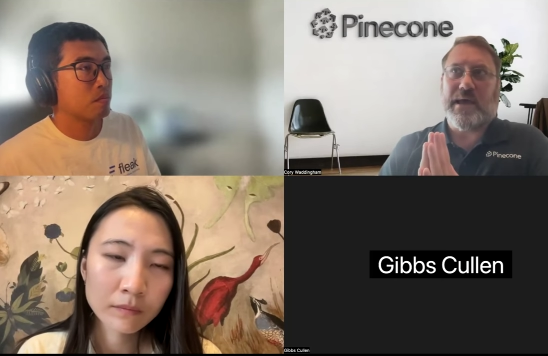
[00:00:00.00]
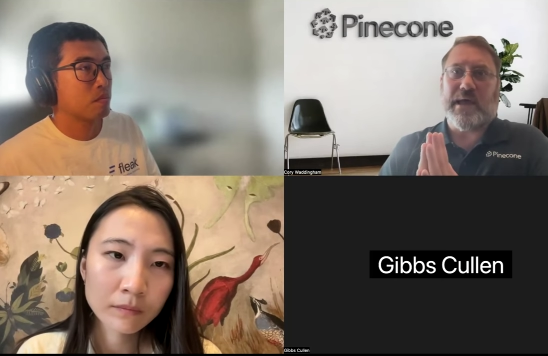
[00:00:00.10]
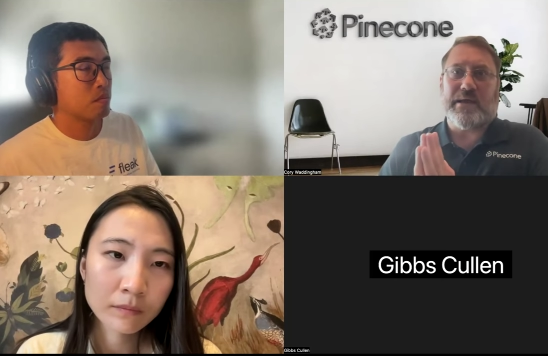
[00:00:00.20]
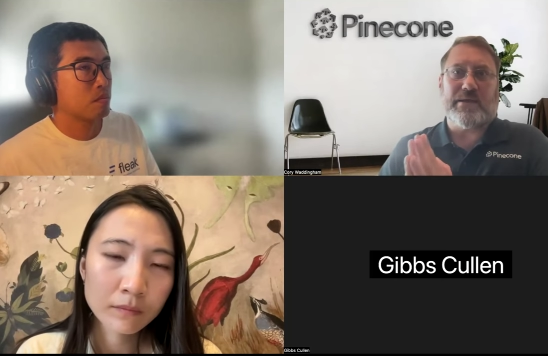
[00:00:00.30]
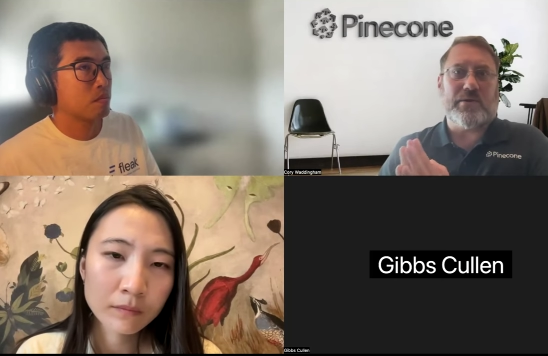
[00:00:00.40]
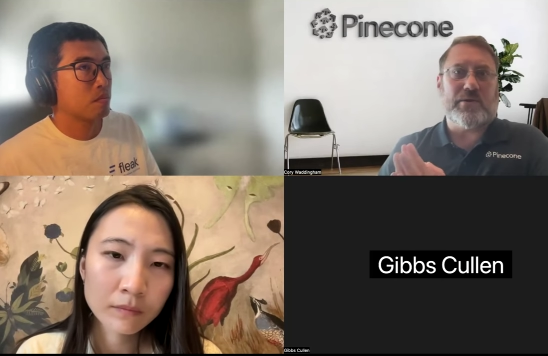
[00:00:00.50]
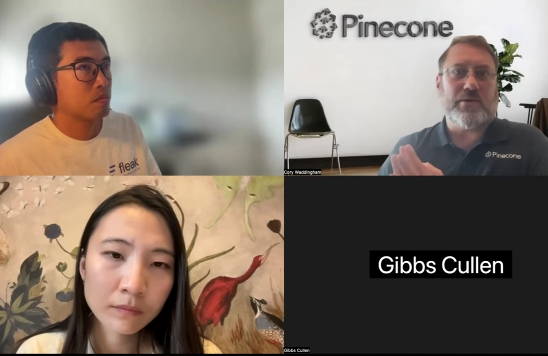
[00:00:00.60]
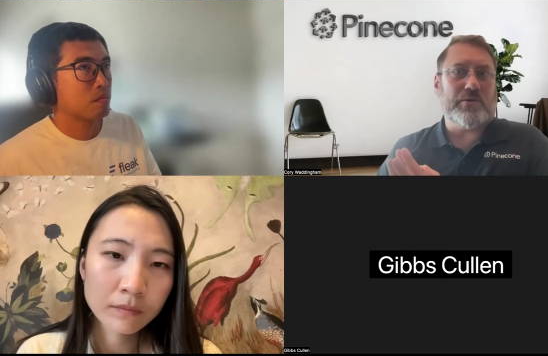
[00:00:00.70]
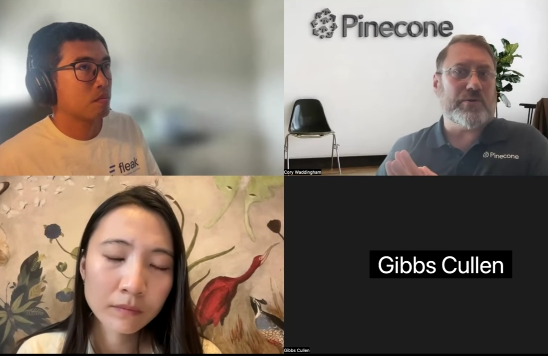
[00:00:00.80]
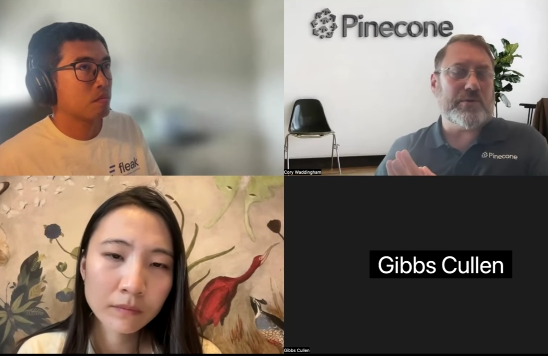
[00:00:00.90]
Speaker 1: and
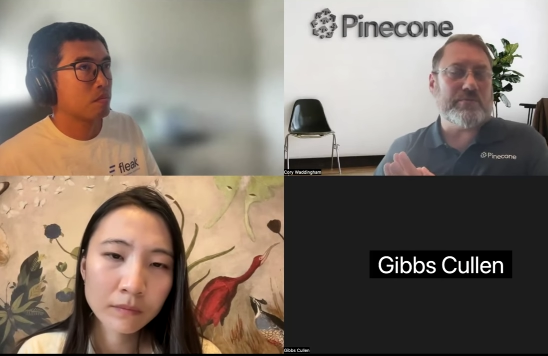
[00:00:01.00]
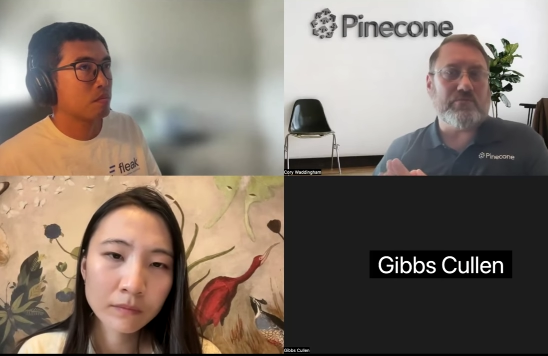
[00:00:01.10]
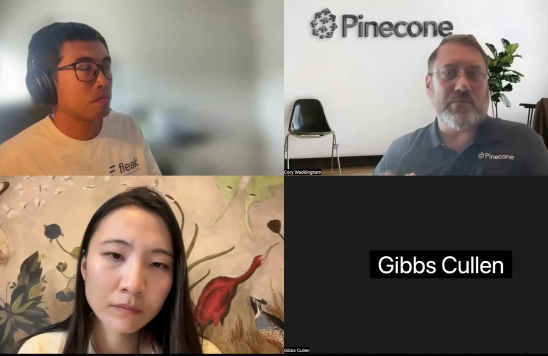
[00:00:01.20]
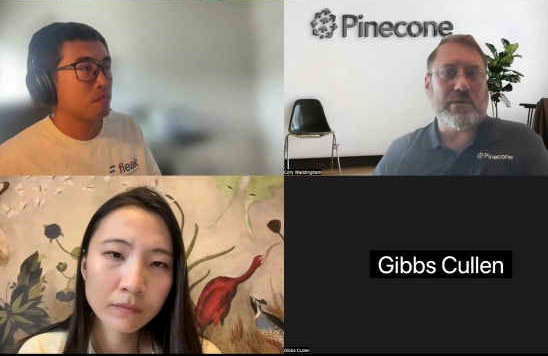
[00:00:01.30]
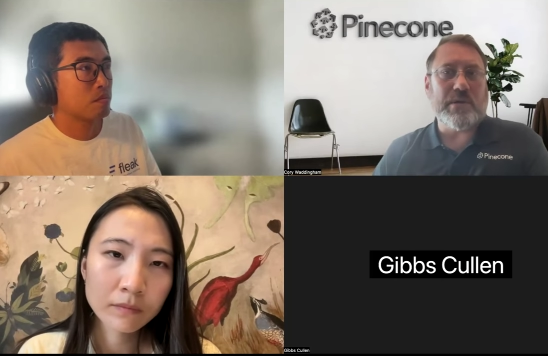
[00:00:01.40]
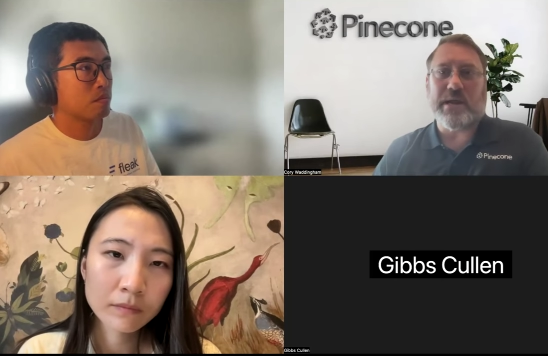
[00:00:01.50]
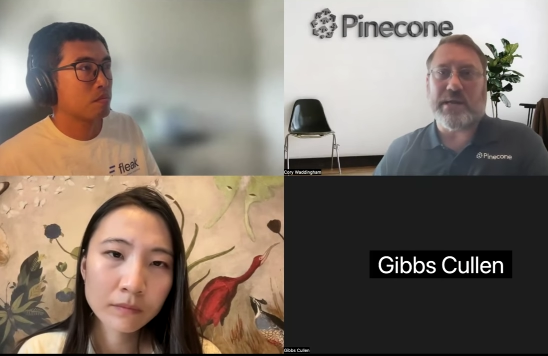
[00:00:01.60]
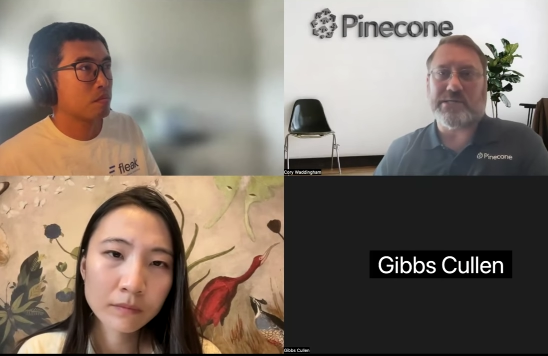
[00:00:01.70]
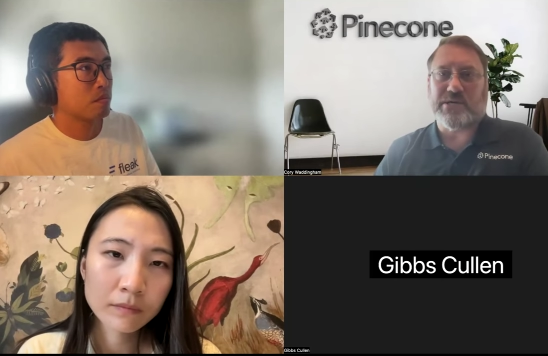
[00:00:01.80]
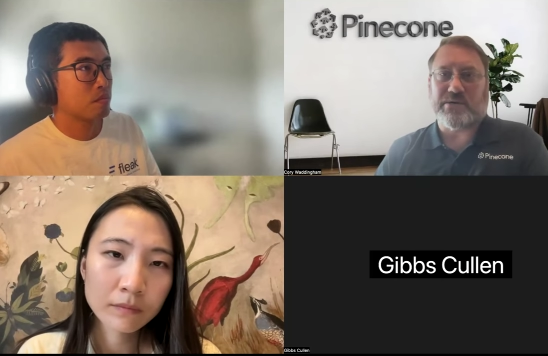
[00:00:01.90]
not
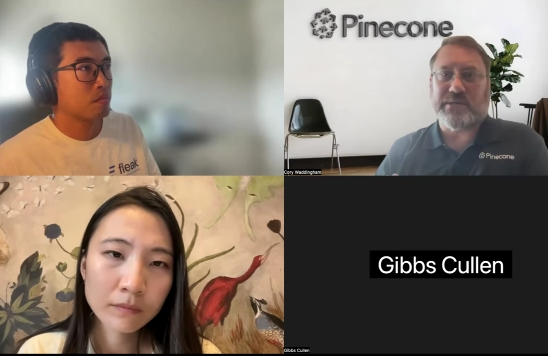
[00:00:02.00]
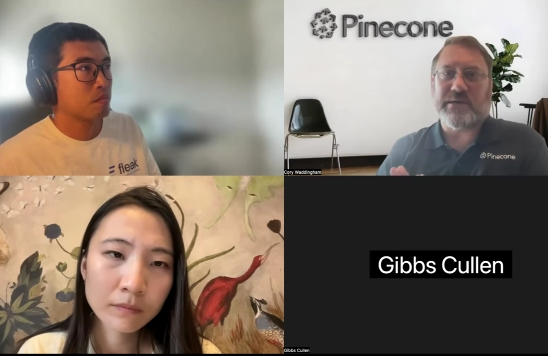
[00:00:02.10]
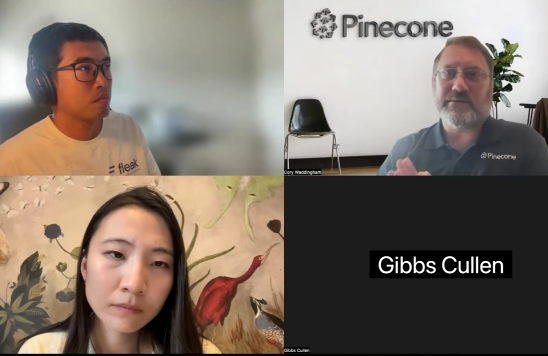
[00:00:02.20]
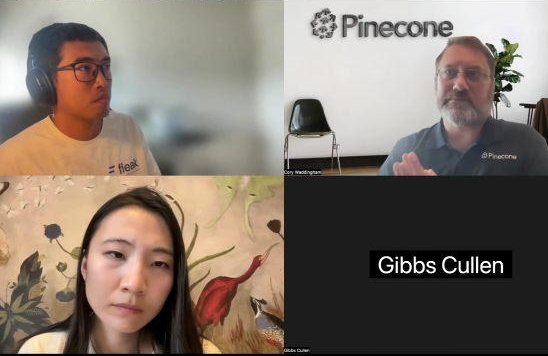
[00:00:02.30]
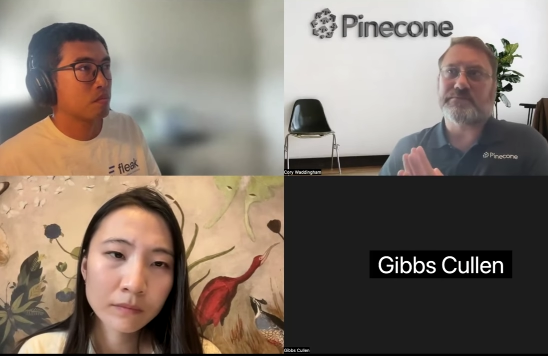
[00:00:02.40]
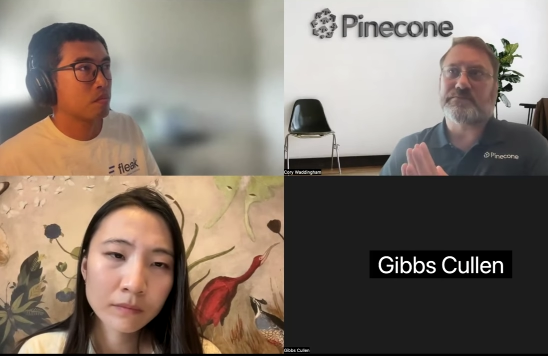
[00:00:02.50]
necessarily.